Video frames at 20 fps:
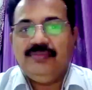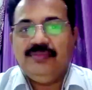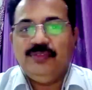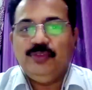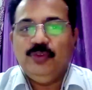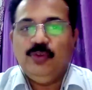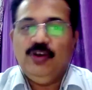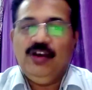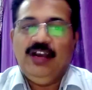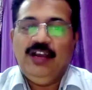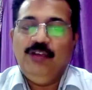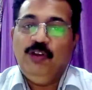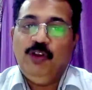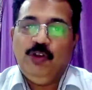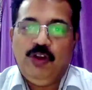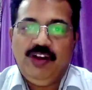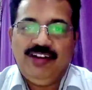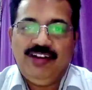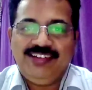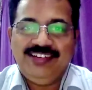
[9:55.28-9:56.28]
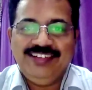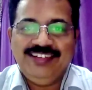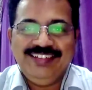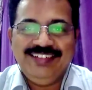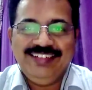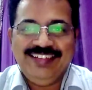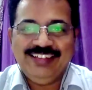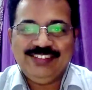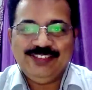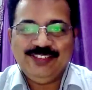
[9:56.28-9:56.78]
No, I will not
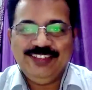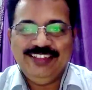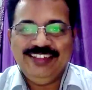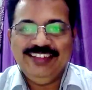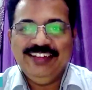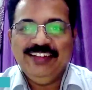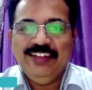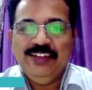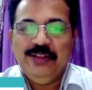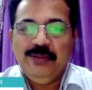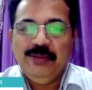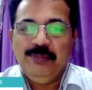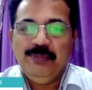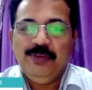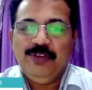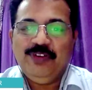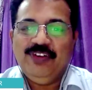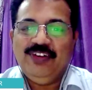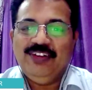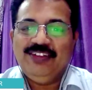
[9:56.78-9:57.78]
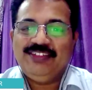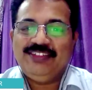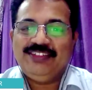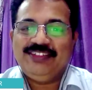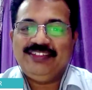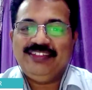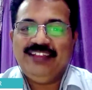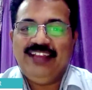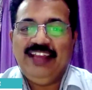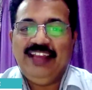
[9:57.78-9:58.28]
actually.
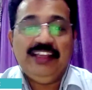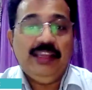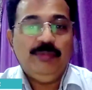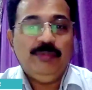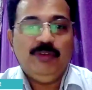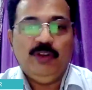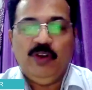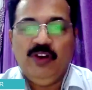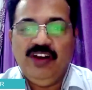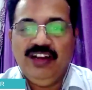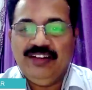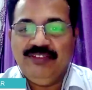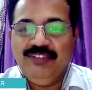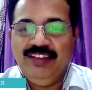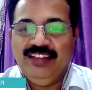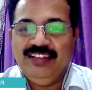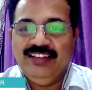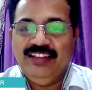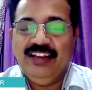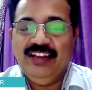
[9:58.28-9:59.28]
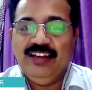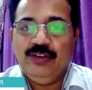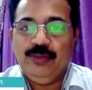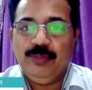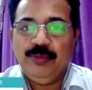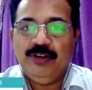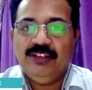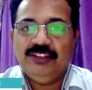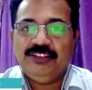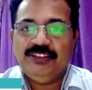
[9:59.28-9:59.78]
because I came a long way in the
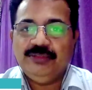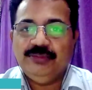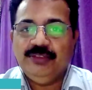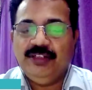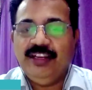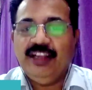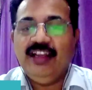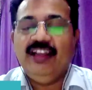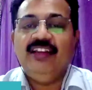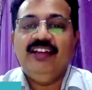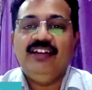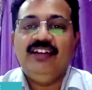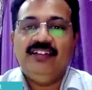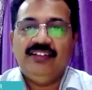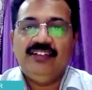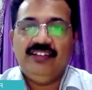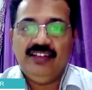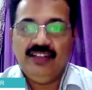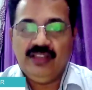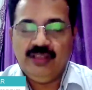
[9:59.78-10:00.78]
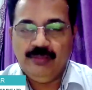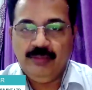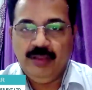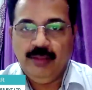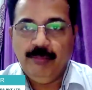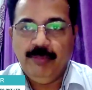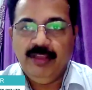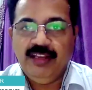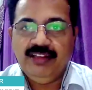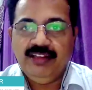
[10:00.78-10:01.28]
entrepreneurship journey. I learned
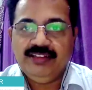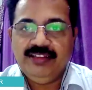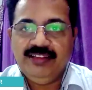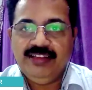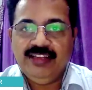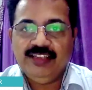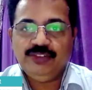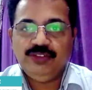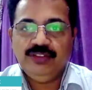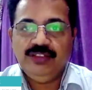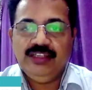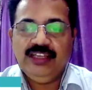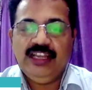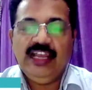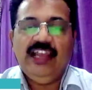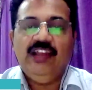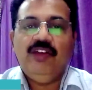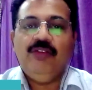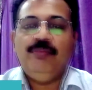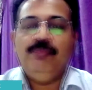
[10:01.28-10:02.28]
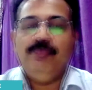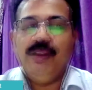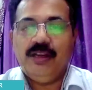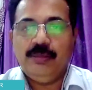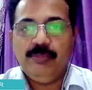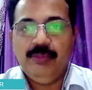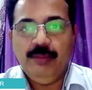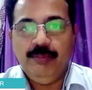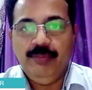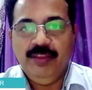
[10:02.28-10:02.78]
many things actually. I have
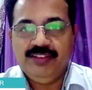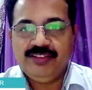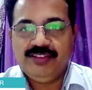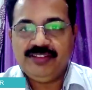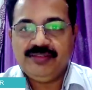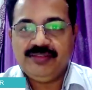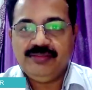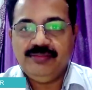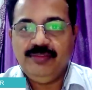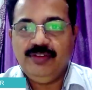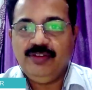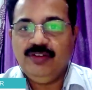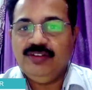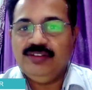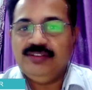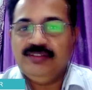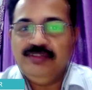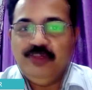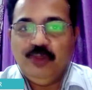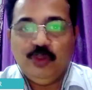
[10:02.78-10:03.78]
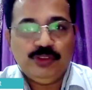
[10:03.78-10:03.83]
felt my best because those